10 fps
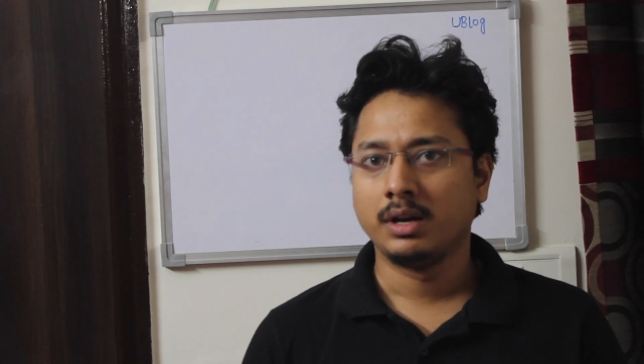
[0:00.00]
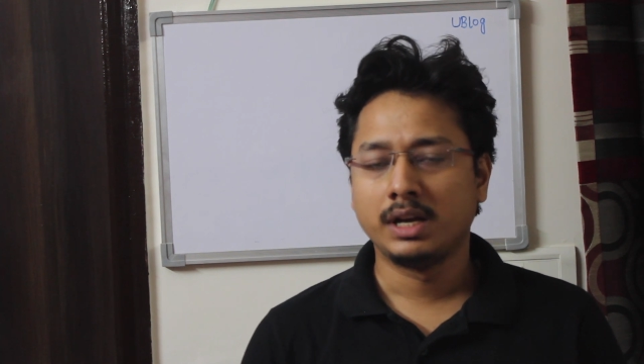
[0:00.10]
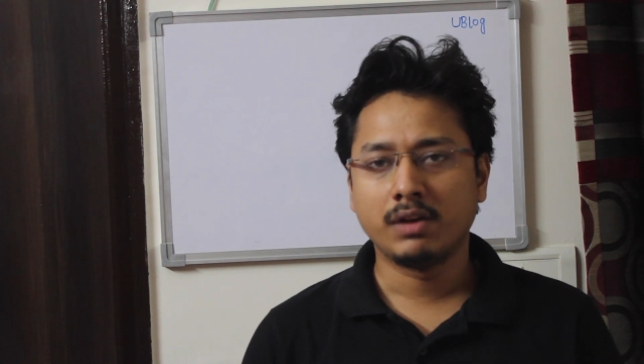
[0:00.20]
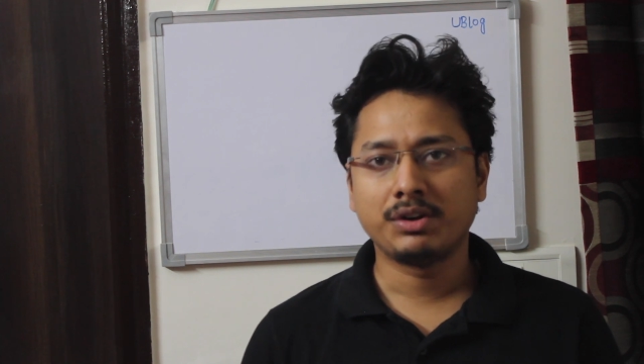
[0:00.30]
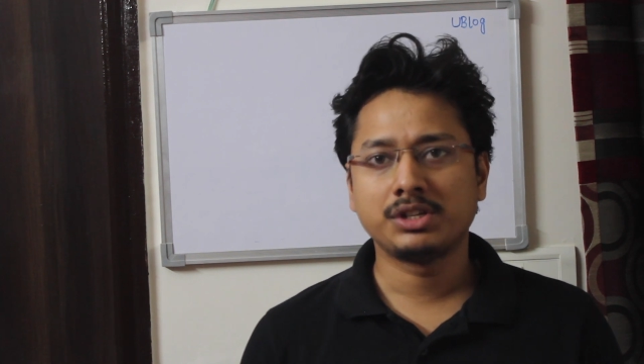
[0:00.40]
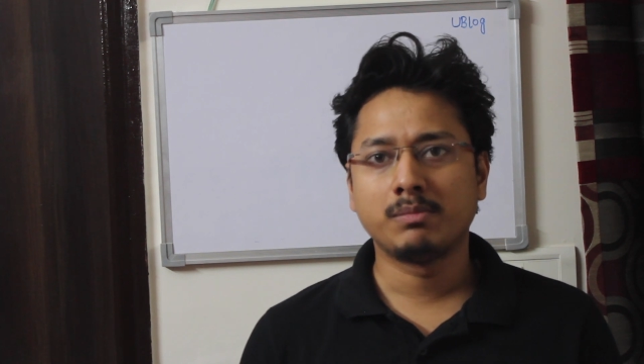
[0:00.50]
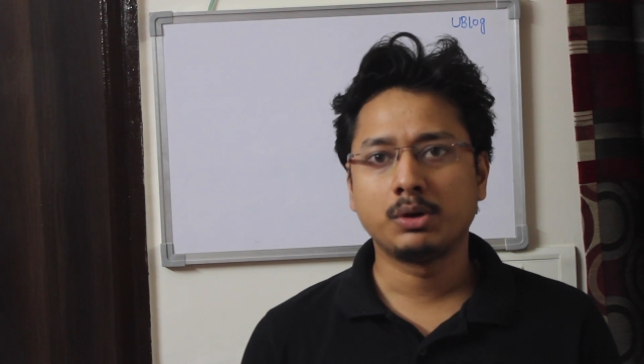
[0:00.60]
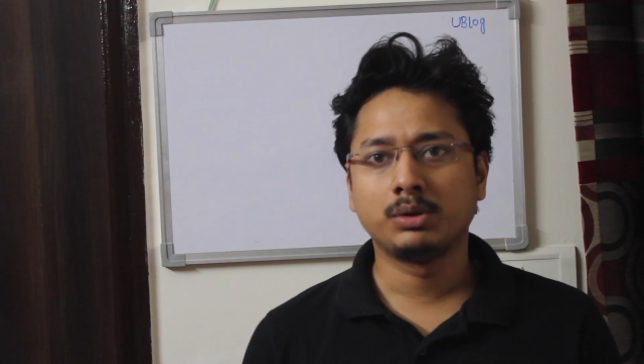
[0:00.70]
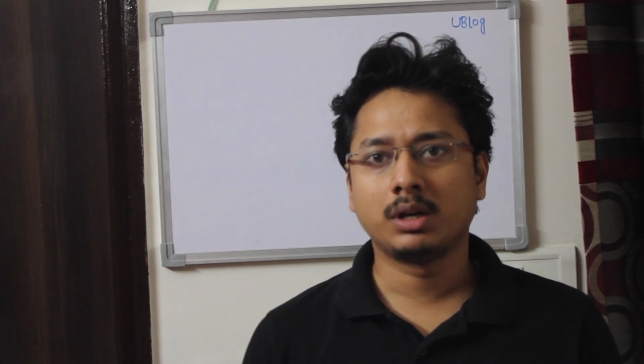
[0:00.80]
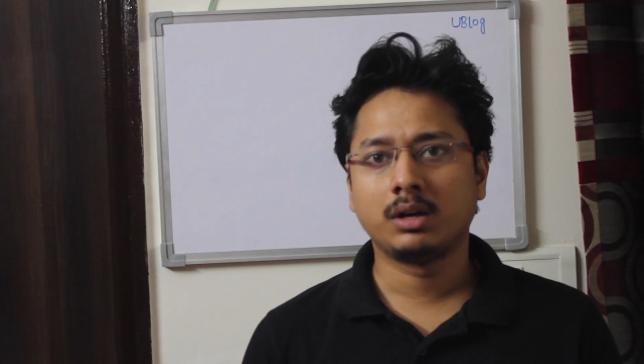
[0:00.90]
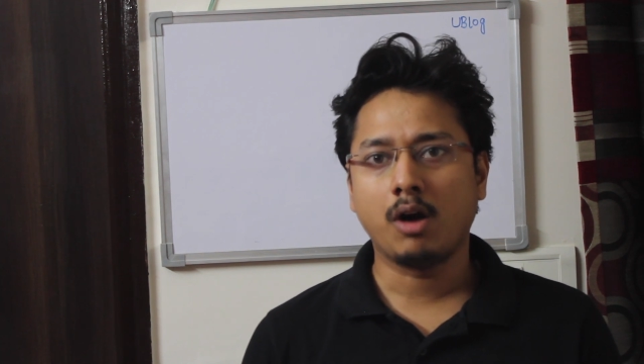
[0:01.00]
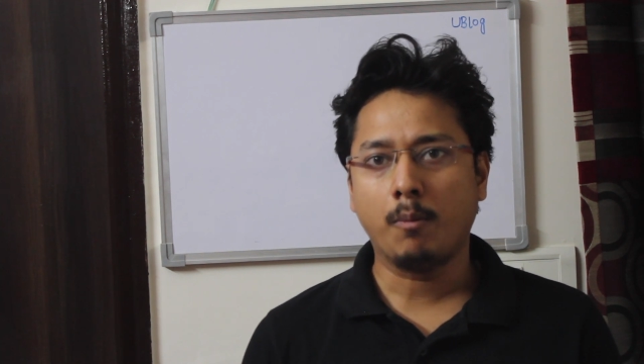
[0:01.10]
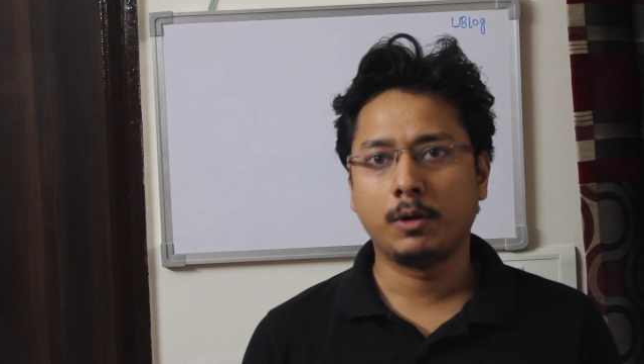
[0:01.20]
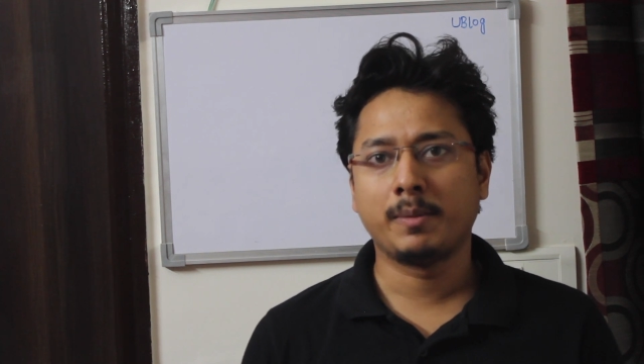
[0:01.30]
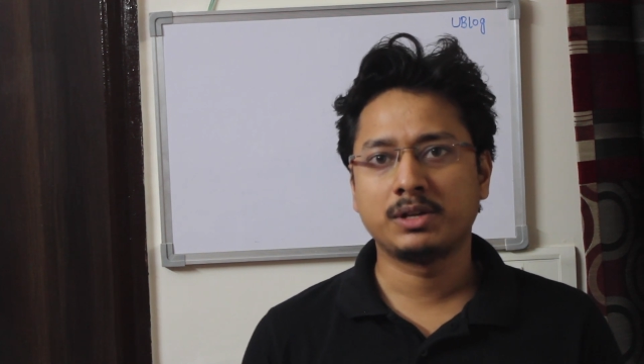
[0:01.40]
Never jump to the
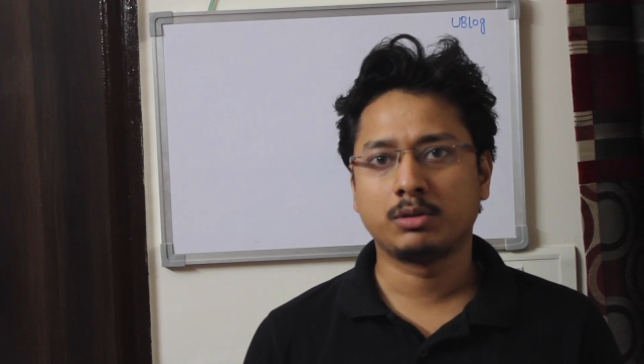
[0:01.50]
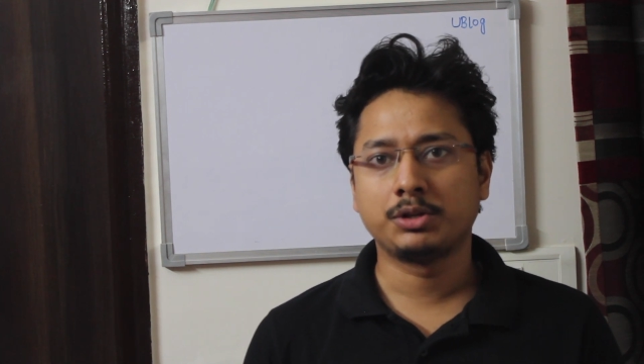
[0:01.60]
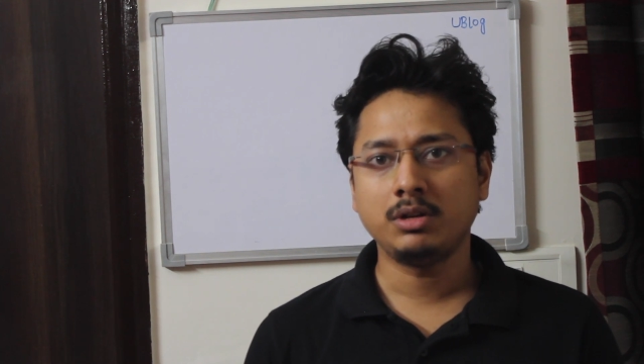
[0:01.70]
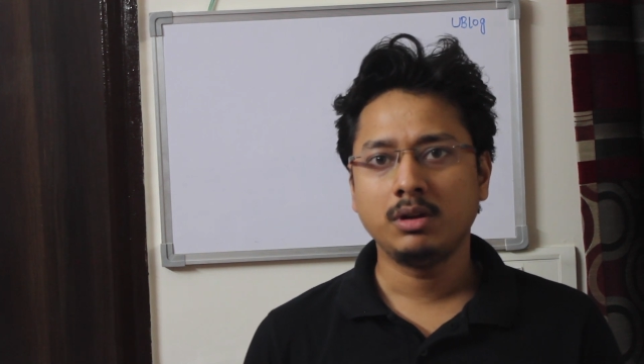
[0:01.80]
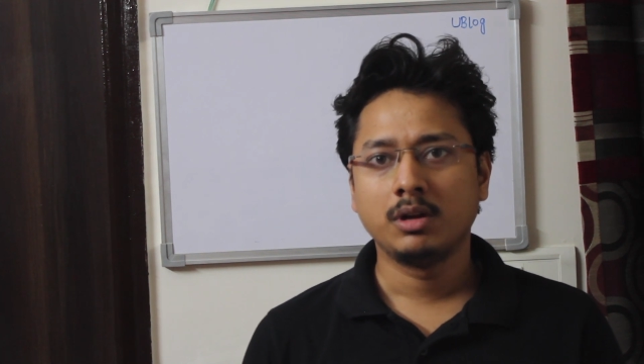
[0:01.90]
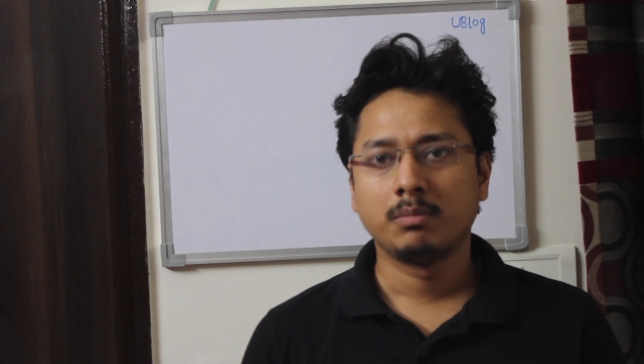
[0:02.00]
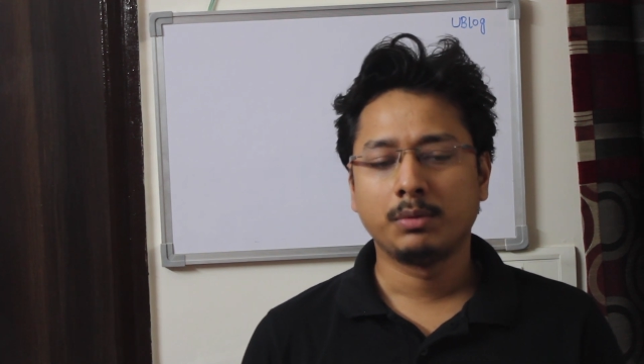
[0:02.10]
optimized solution,